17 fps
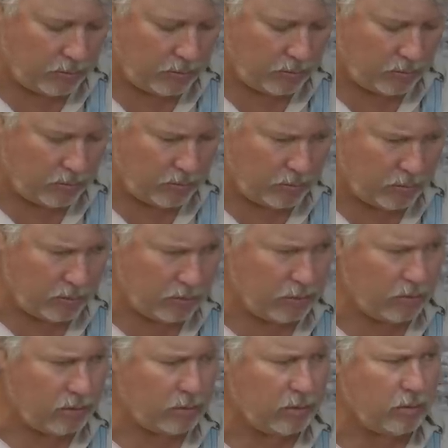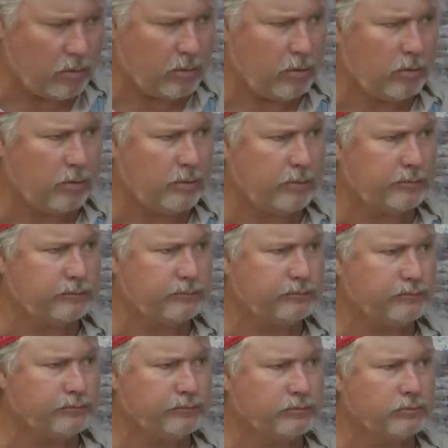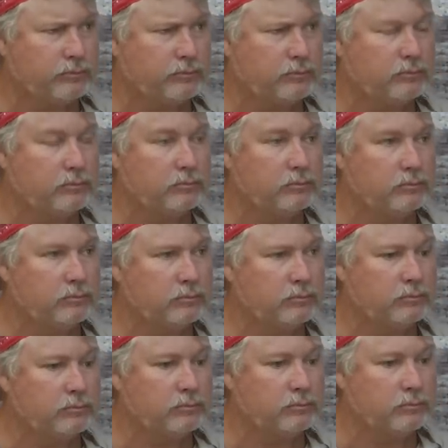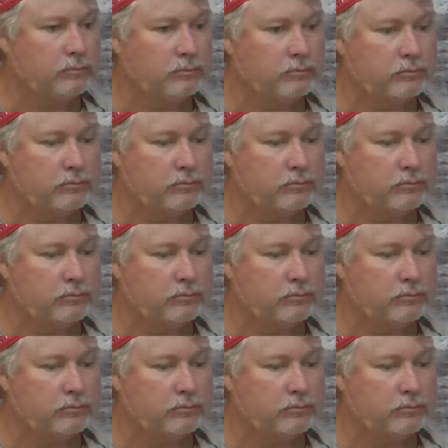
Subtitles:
(not speaking)